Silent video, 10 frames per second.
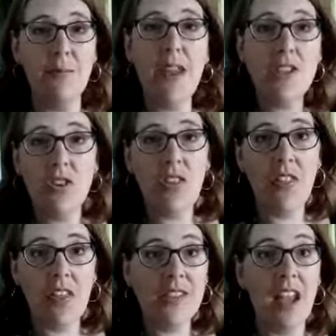Make sure that
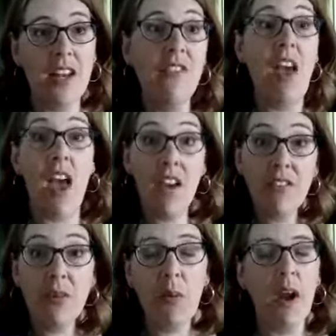that's kind of
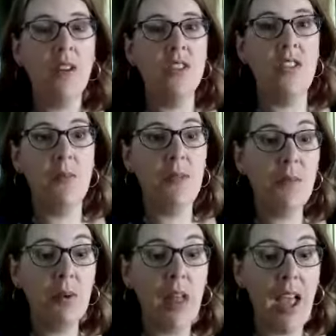everywhere so that
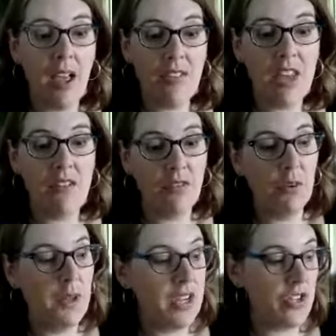people have that
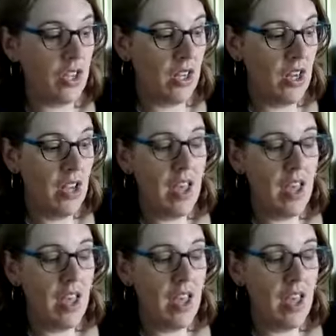information